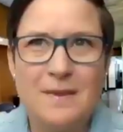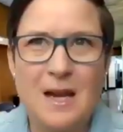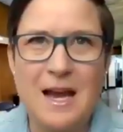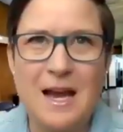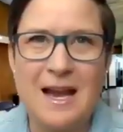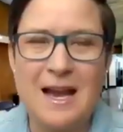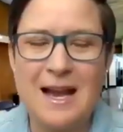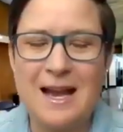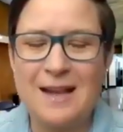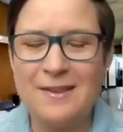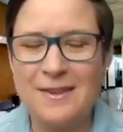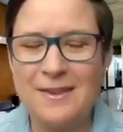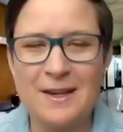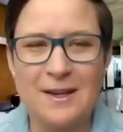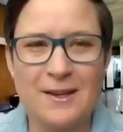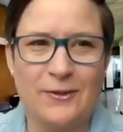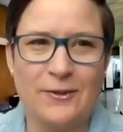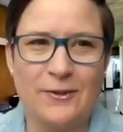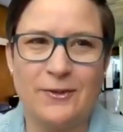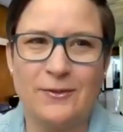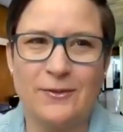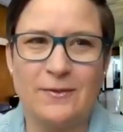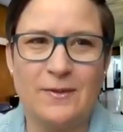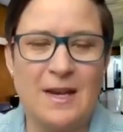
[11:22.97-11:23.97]
I think
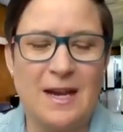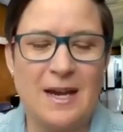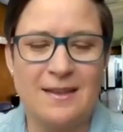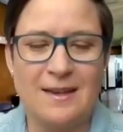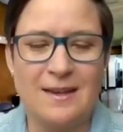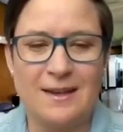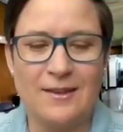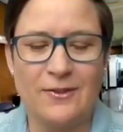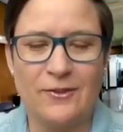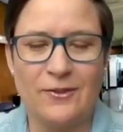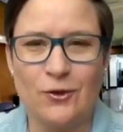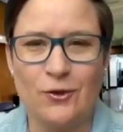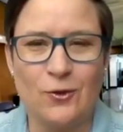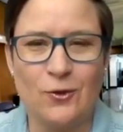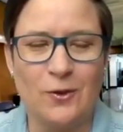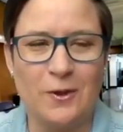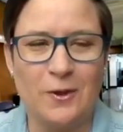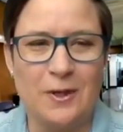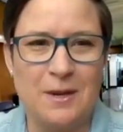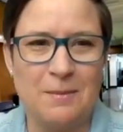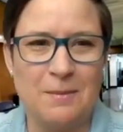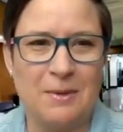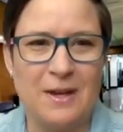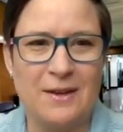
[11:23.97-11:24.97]
it's
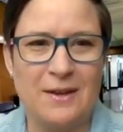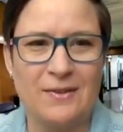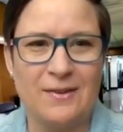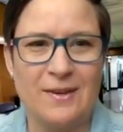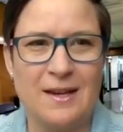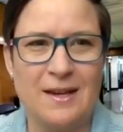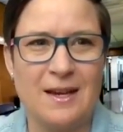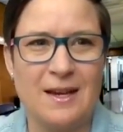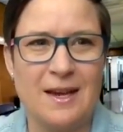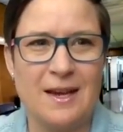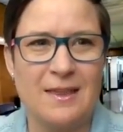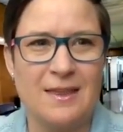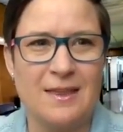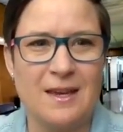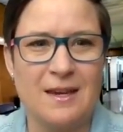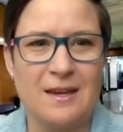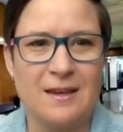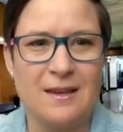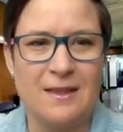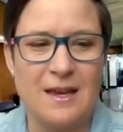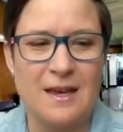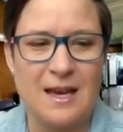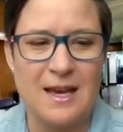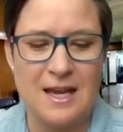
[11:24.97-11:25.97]
truly a blessing. I
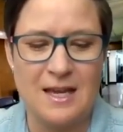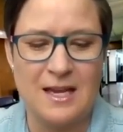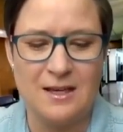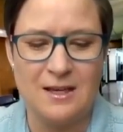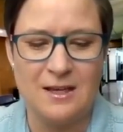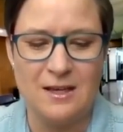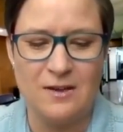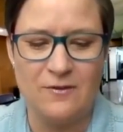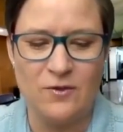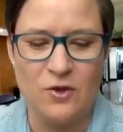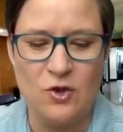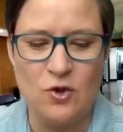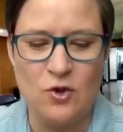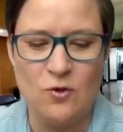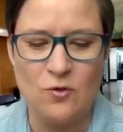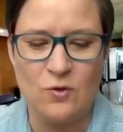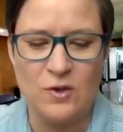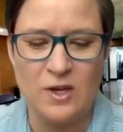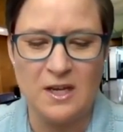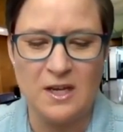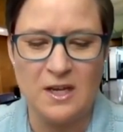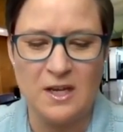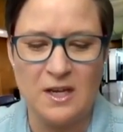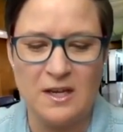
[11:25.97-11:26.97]
think that if
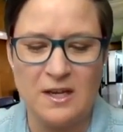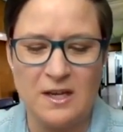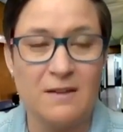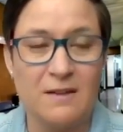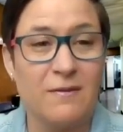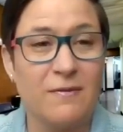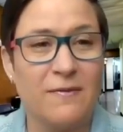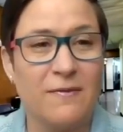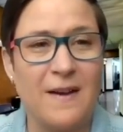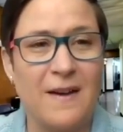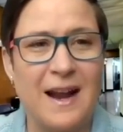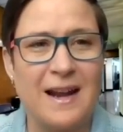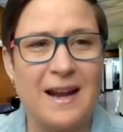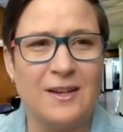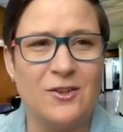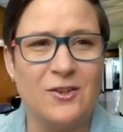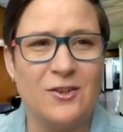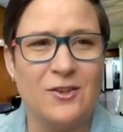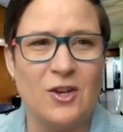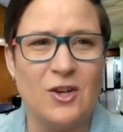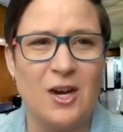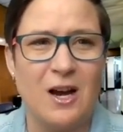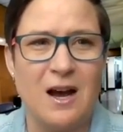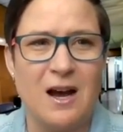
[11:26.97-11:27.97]
you can find
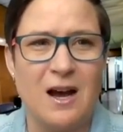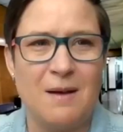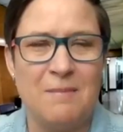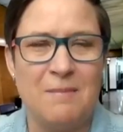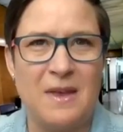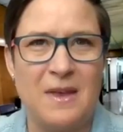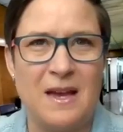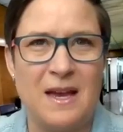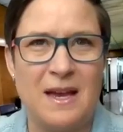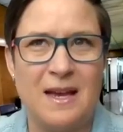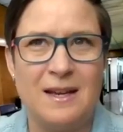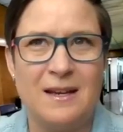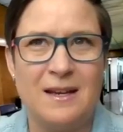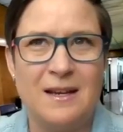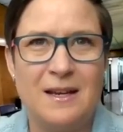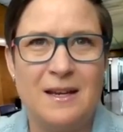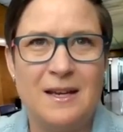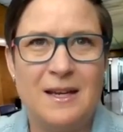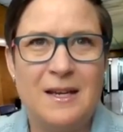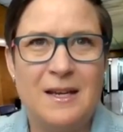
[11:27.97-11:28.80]
a job that,